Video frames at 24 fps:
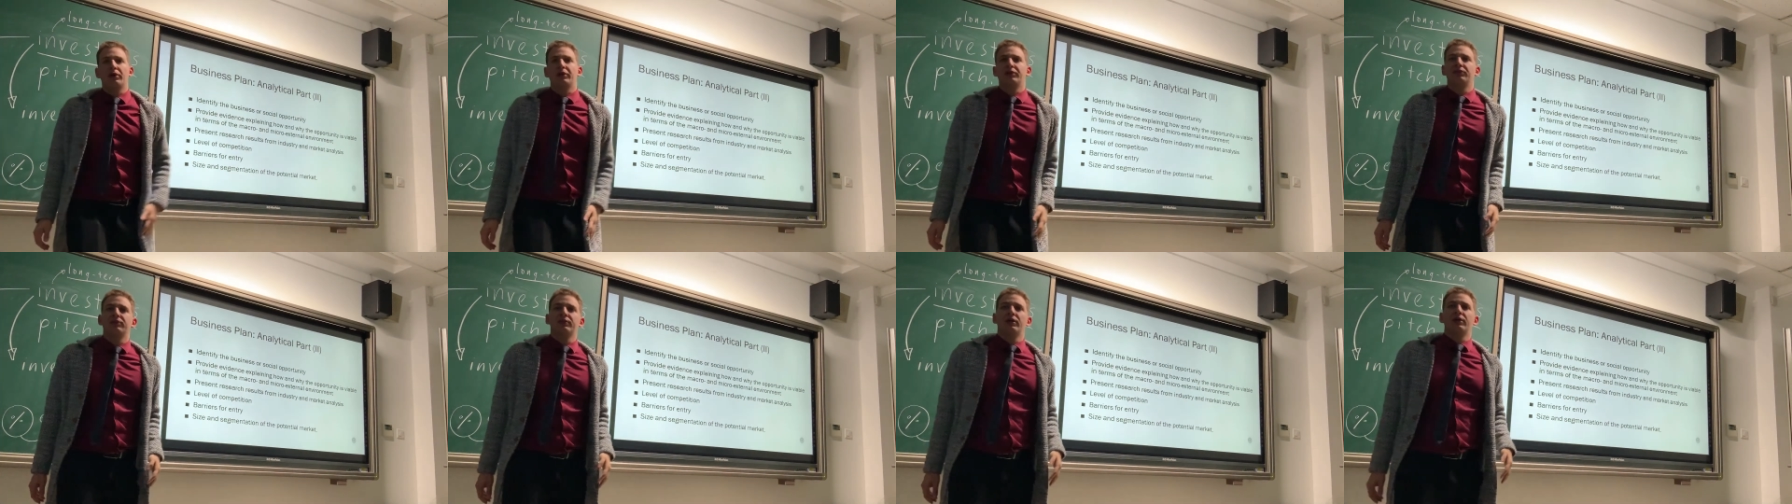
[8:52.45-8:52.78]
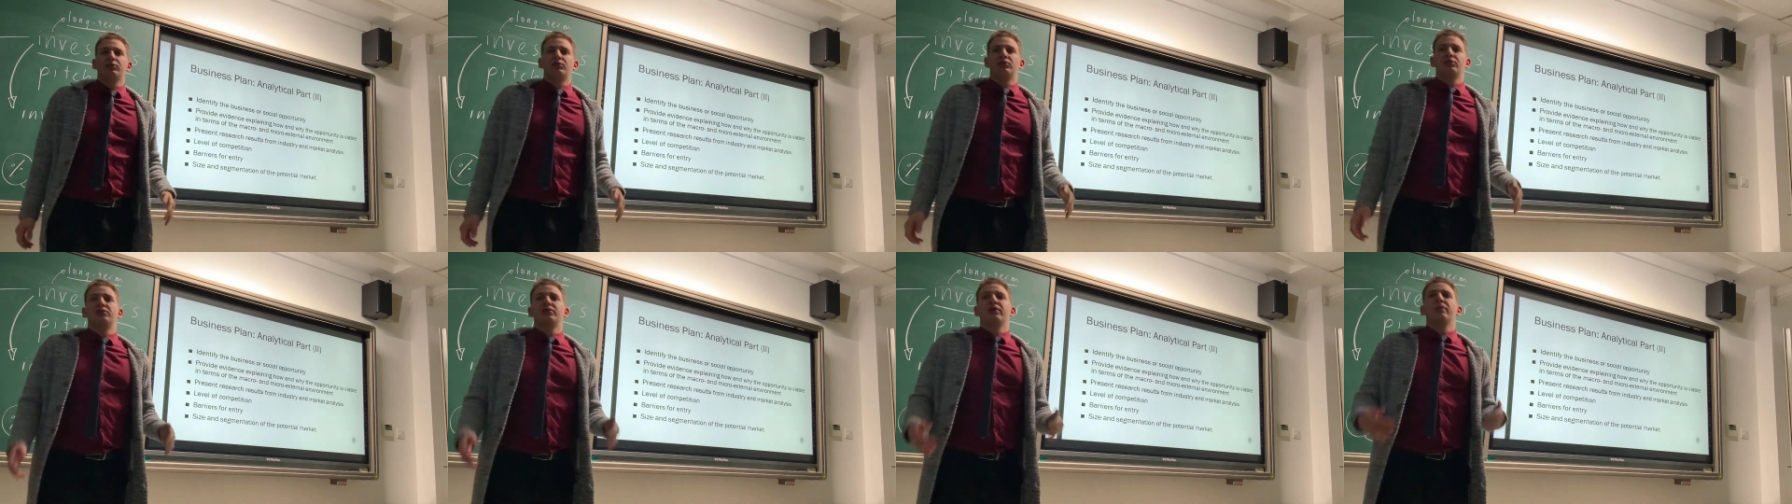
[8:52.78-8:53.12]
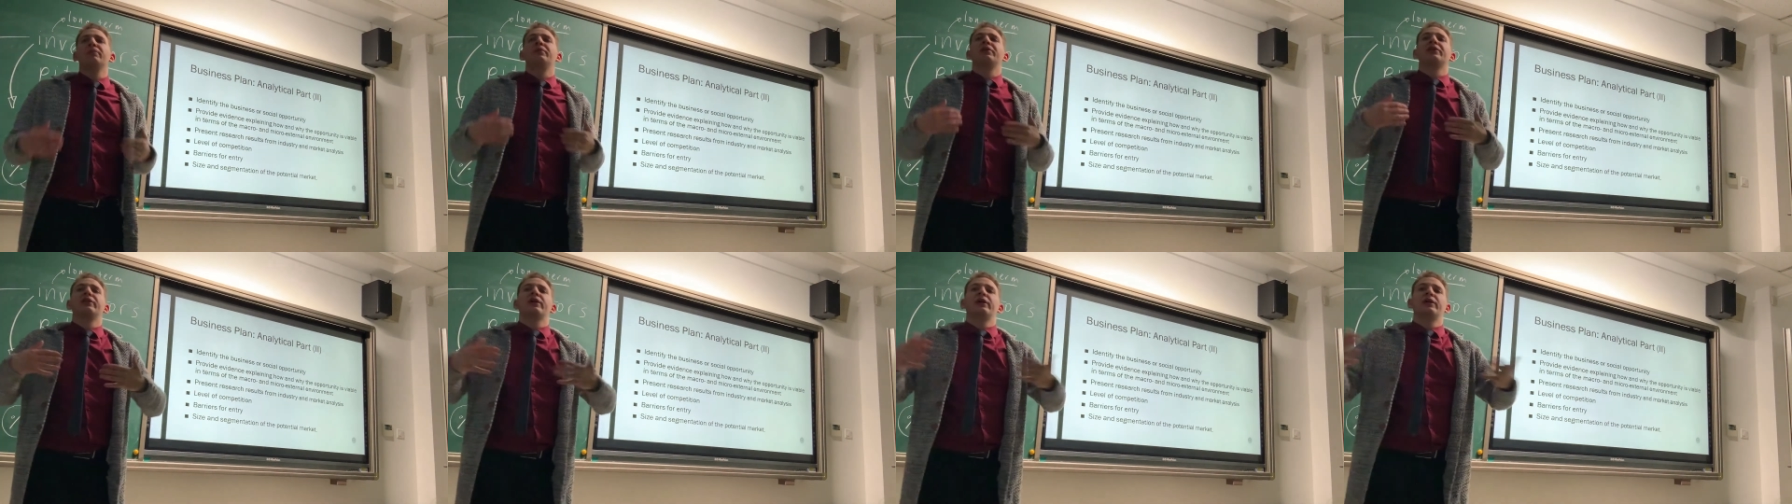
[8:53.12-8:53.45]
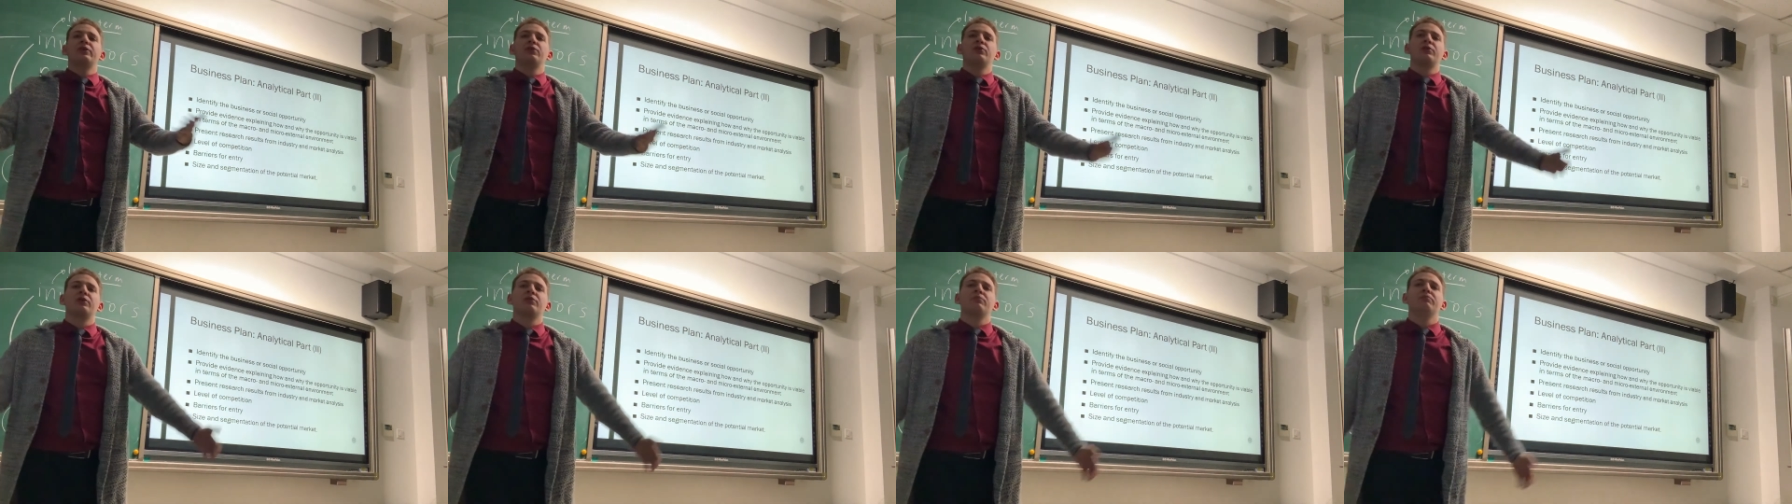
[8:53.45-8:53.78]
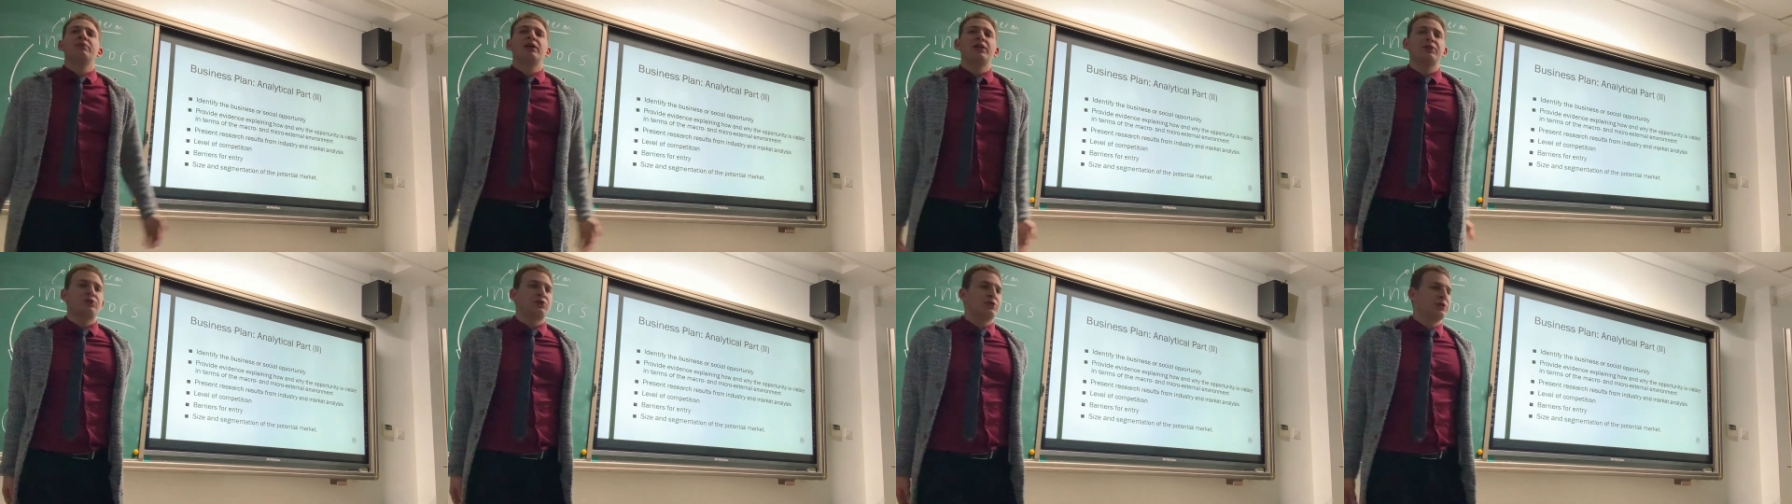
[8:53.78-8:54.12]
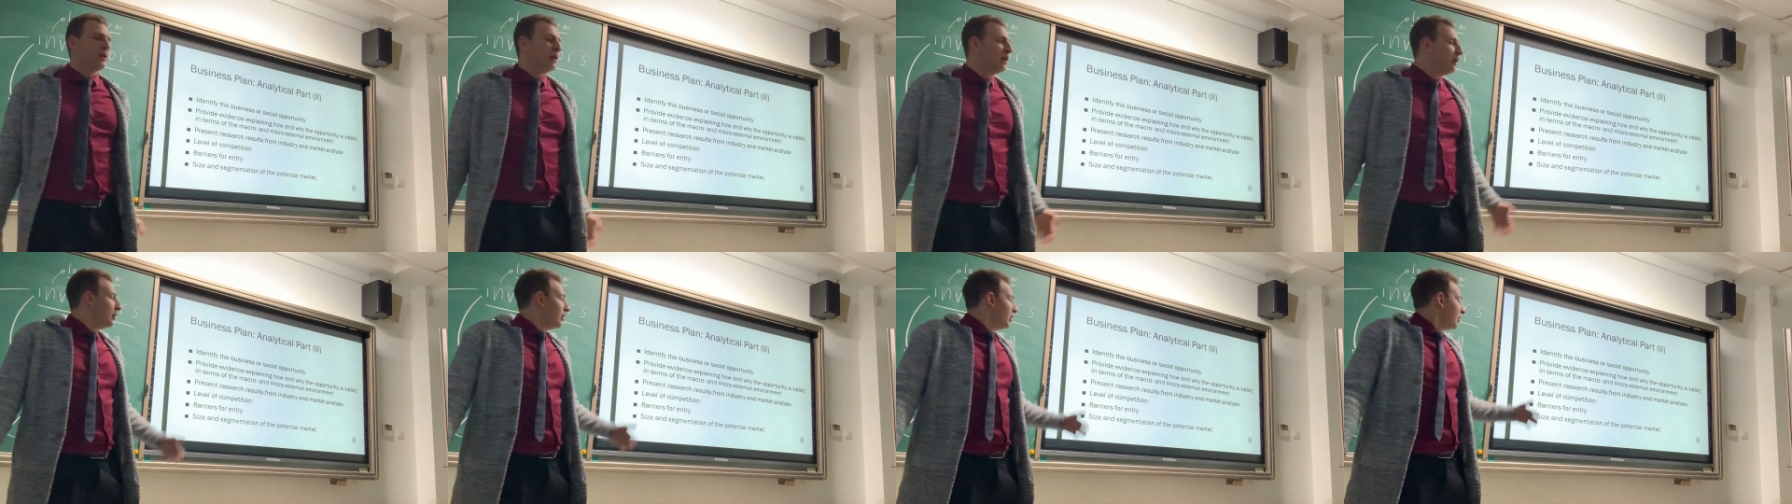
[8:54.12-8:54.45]
It's not just something that you can
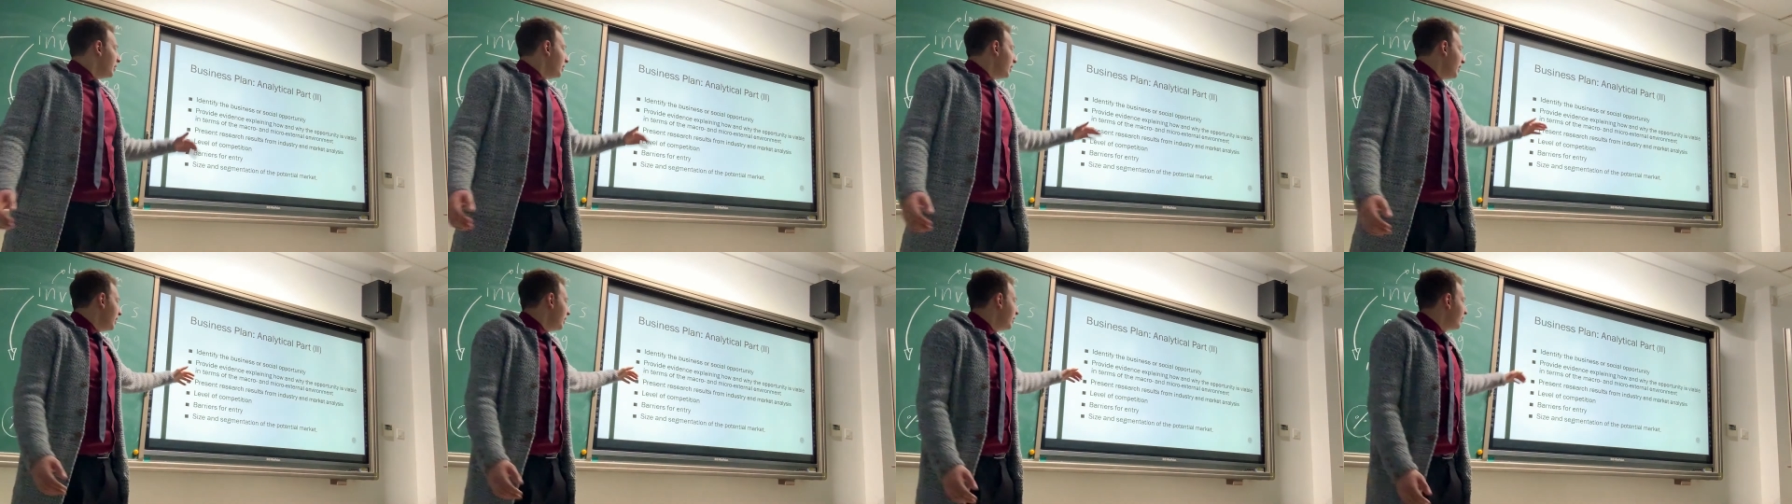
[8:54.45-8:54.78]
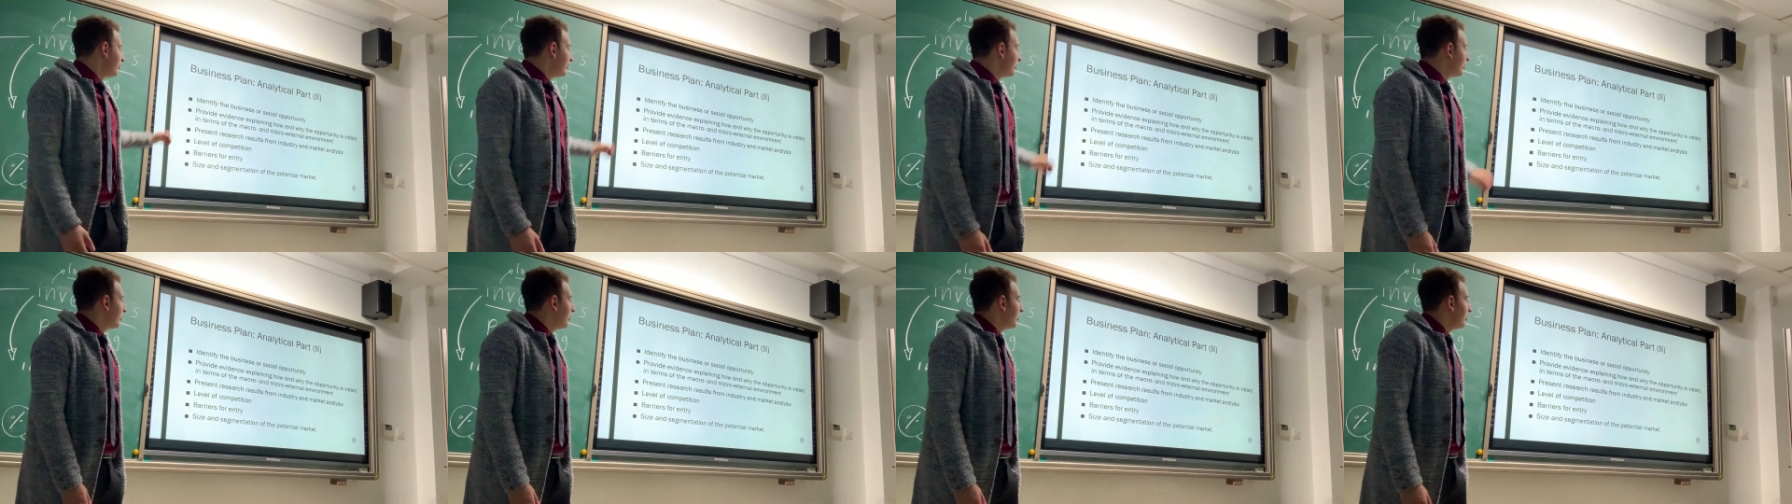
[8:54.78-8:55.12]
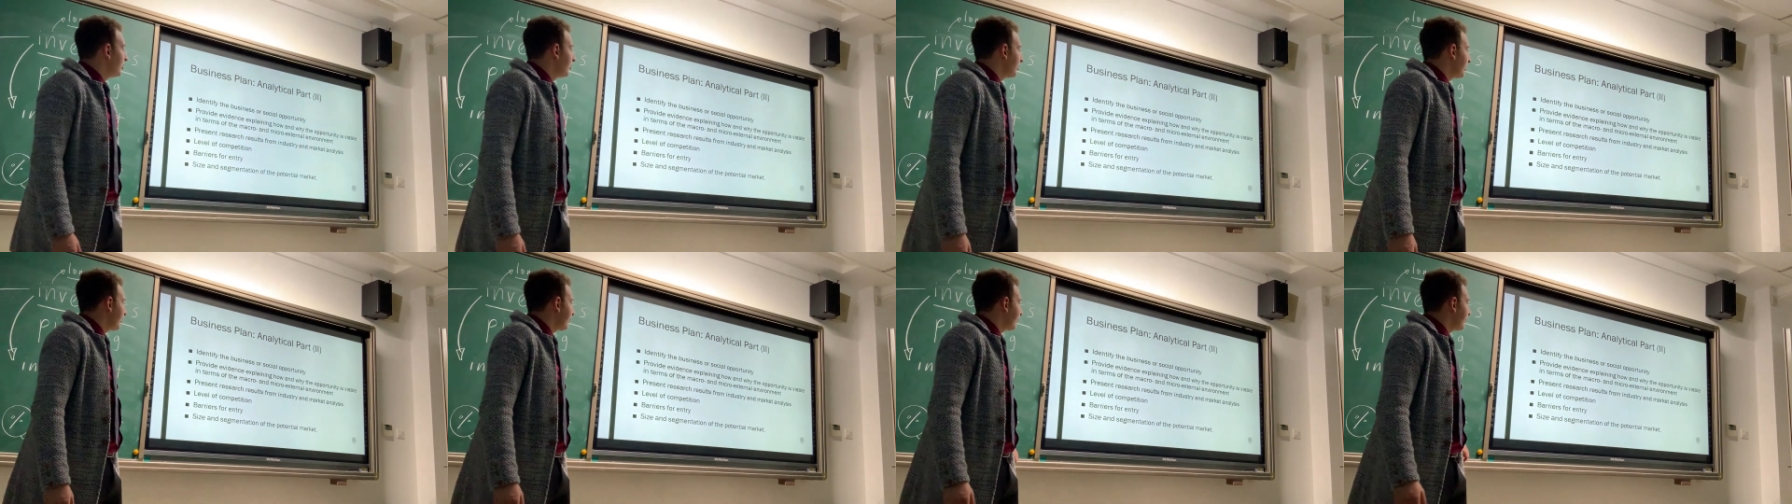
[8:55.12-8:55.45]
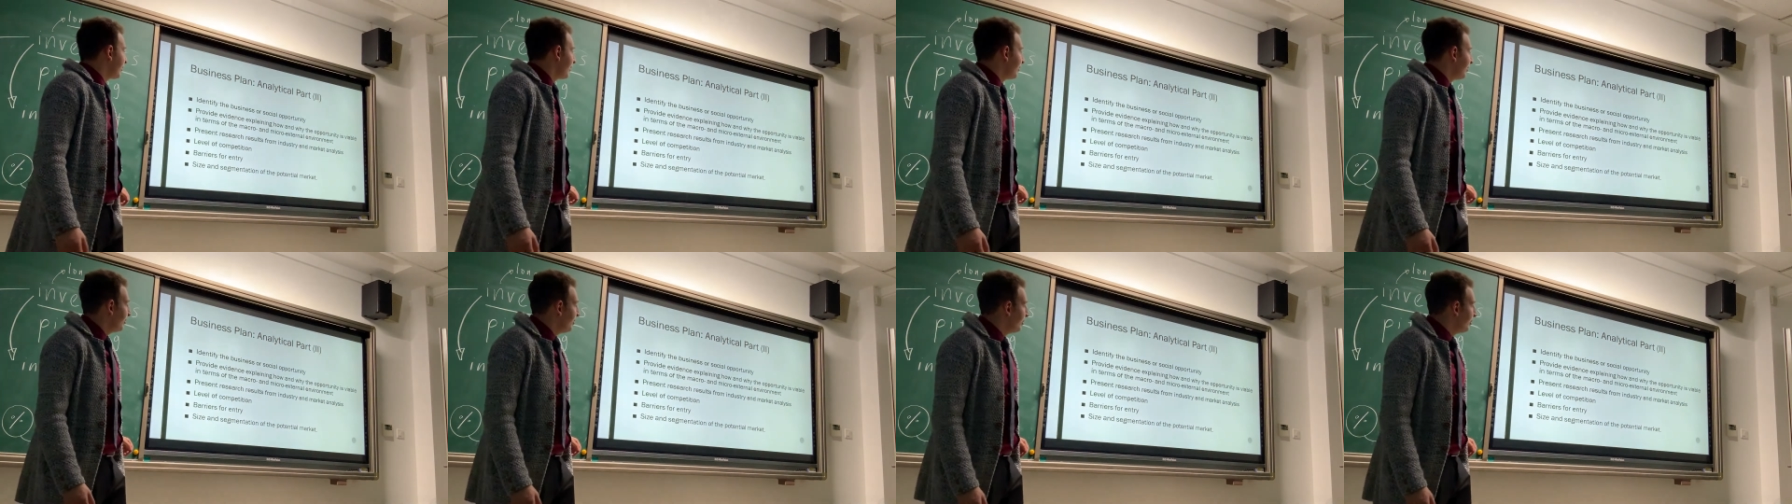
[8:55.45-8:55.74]
mention and uh, leave right